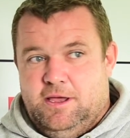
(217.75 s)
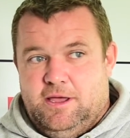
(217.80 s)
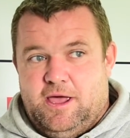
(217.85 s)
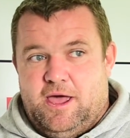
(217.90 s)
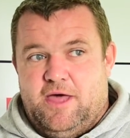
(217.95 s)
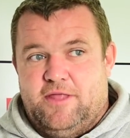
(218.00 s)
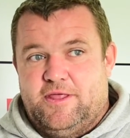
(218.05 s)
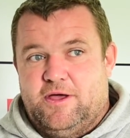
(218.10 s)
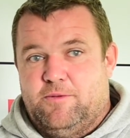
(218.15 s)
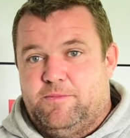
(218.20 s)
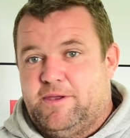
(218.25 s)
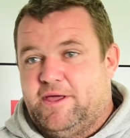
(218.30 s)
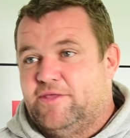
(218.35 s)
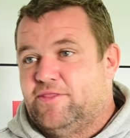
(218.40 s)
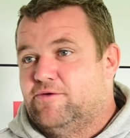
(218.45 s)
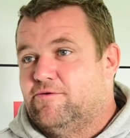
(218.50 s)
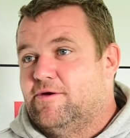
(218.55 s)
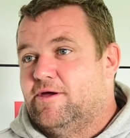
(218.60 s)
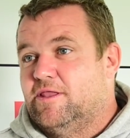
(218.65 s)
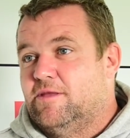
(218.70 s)
They'll play
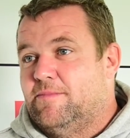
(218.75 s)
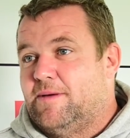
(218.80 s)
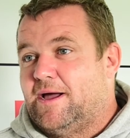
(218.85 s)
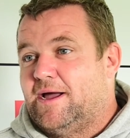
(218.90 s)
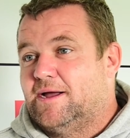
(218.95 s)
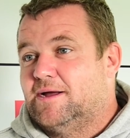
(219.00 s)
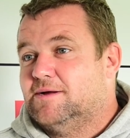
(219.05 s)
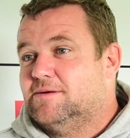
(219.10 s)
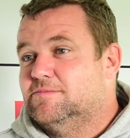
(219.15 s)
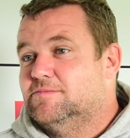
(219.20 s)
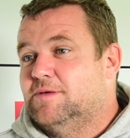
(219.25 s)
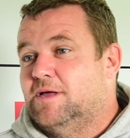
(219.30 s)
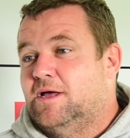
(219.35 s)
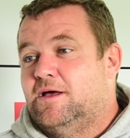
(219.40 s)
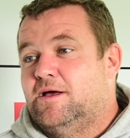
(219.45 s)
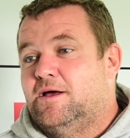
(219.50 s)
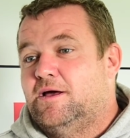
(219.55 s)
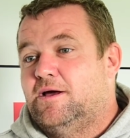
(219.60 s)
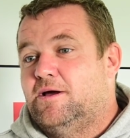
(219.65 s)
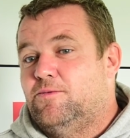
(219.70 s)
3 at the back,
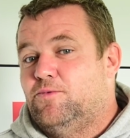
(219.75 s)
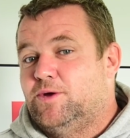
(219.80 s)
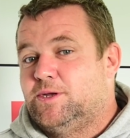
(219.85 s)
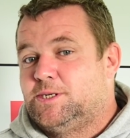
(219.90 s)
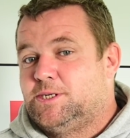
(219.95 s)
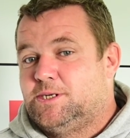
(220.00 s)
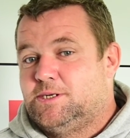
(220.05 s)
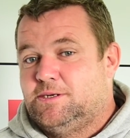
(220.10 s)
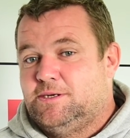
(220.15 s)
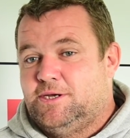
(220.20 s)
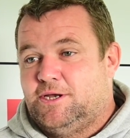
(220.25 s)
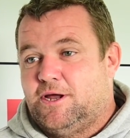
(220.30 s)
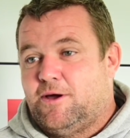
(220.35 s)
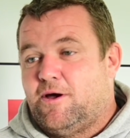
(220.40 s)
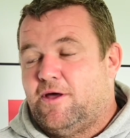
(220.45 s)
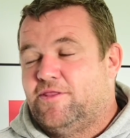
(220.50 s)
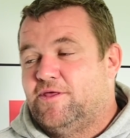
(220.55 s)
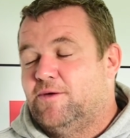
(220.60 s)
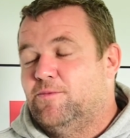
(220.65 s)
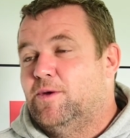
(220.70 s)
which
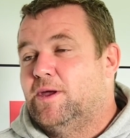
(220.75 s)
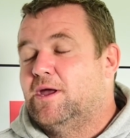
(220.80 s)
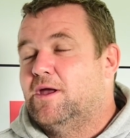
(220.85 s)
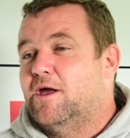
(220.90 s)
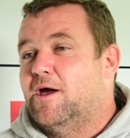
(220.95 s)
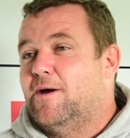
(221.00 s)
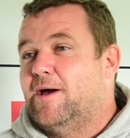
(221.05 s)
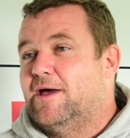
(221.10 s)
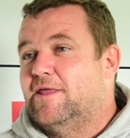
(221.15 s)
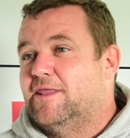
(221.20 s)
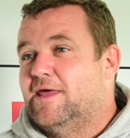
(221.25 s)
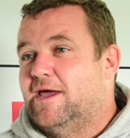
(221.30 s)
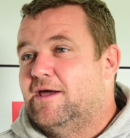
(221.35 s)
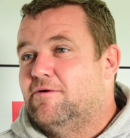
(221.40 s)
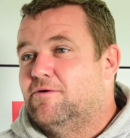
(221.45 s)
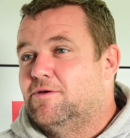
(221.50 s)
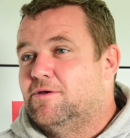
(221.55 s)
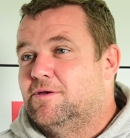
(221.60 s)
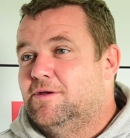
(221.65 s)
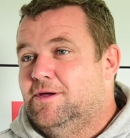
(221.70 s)
I think we can go out
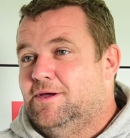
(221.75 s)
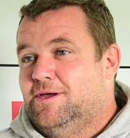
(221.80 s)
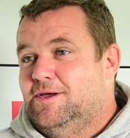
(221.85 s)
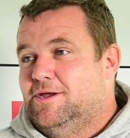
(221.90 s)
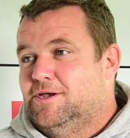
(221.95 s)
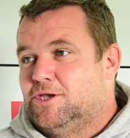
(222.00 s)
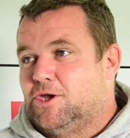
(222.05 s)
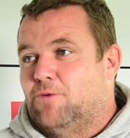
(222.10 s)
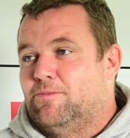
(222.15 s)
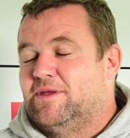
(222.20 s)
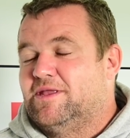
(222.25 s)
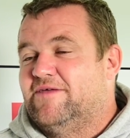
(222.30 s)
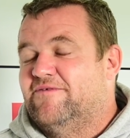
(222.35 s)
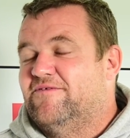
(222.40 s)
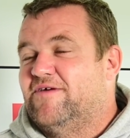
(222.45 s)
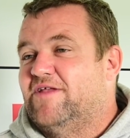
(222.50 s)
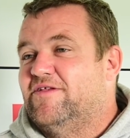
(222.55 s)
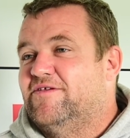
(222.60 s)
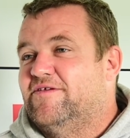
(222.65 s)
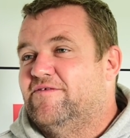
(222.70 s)
there and not be
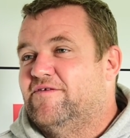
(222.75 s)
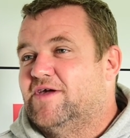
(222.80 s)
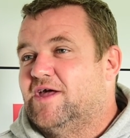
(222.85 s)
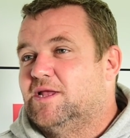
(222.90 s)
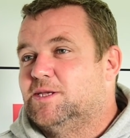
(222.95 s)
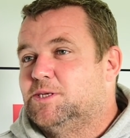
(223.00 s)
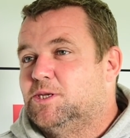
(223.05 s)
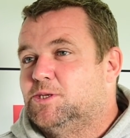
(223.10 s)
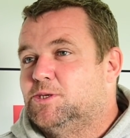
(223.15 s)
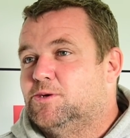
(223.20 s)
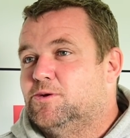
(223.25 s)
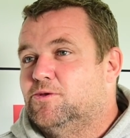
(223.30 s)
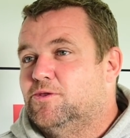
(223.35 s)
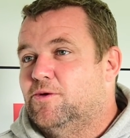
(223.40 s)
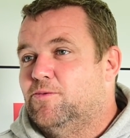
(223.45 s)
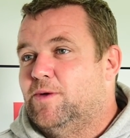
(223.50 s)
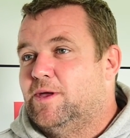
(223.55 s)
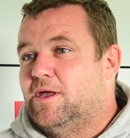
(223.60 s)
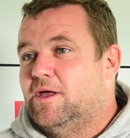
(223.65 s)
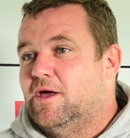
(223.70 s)
defensive against at all,
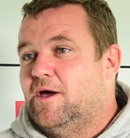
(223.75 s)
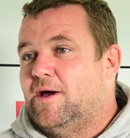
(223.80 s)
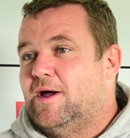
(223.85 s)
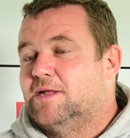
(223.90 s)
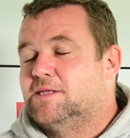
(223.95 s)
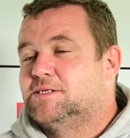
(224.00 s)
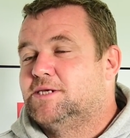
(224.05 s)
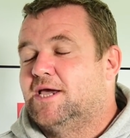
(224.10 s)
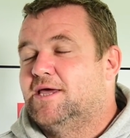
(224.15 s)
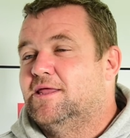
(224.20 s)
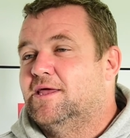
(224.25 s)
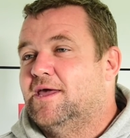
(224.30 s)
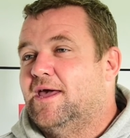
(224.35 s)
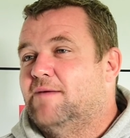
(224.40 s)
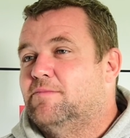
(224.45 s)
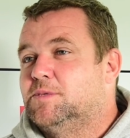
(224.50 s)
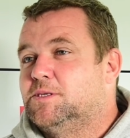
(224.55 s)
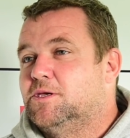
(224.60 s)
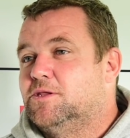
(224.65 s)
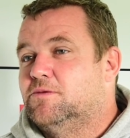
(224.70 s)
that we can go out and take the
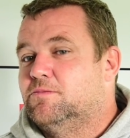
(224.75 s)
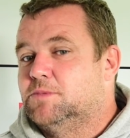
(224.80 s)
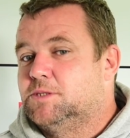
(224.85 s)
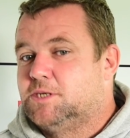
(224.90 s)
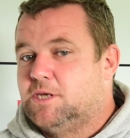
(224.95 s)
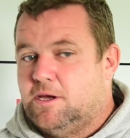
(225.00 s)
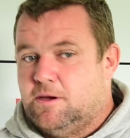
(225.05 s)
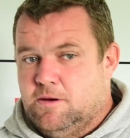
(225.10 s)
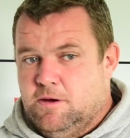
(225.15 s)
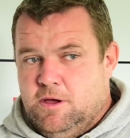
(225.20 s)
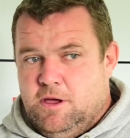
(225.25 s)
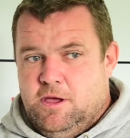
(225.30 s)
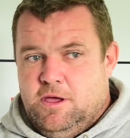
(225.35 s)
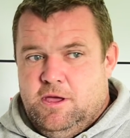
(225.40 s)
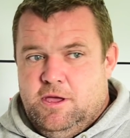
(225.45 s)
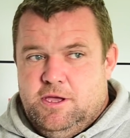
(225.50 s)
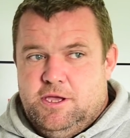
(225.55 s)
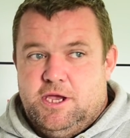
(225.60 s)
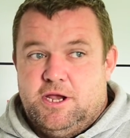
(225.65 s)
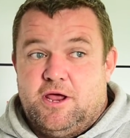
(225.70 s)
game to them. So
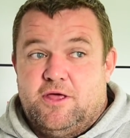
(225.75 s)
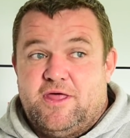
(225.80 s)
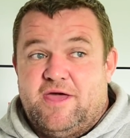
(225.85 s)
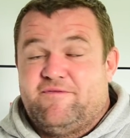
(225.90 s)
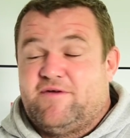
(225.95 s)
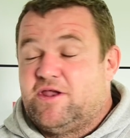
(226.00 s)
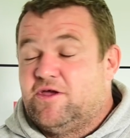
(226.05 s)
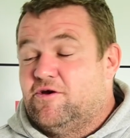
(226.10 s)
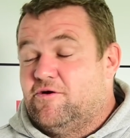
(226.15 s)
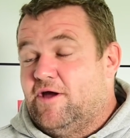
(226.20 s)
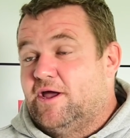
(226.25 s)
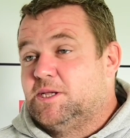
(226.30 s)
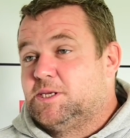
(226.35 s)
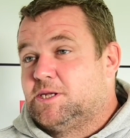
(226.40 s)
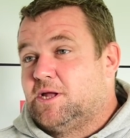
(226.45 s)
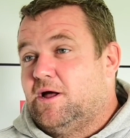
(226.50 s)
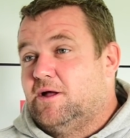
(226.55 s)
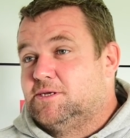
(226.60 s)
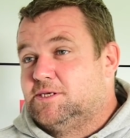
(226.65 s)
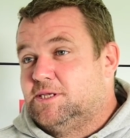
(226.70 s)
they've had a great
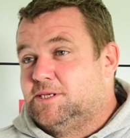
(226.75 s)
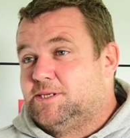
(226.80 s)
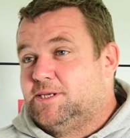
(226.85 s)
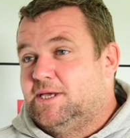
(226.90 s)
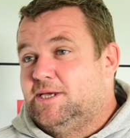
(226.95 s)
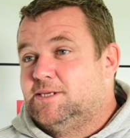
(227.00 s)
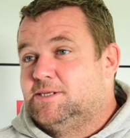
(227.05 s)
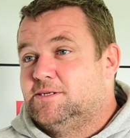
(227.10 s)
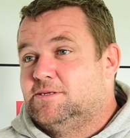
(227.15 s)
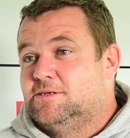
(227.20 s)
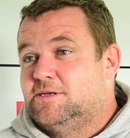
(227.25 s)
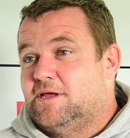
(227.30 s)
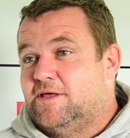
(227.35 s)
start to the season.